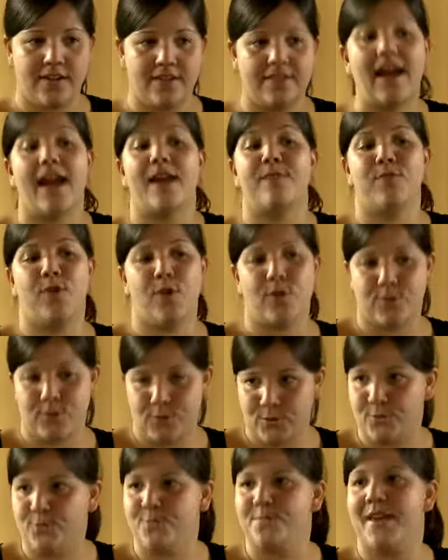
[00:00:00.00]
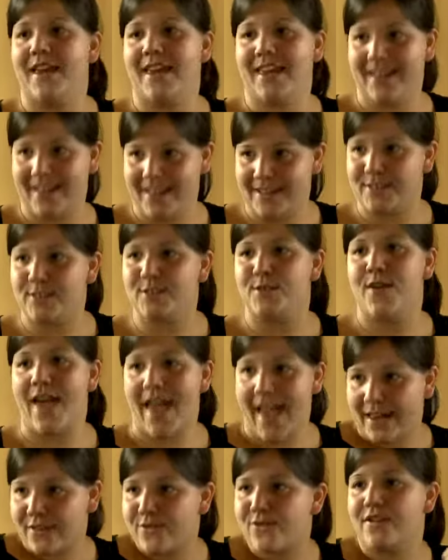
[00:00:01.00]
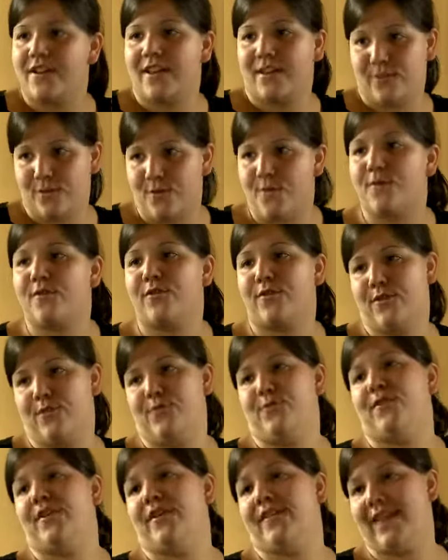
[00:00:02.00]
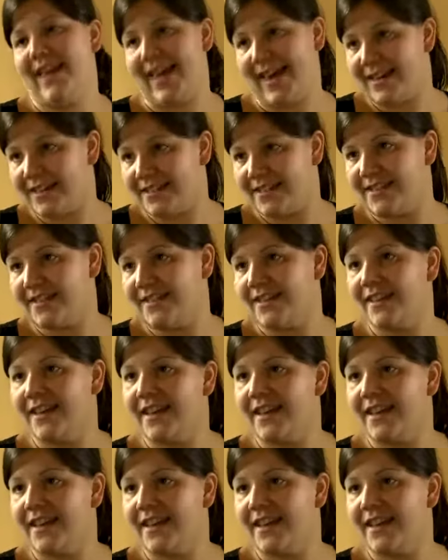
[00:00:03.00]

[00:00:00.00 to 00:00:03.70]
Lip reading: time-consuming it is to actually talk through the text.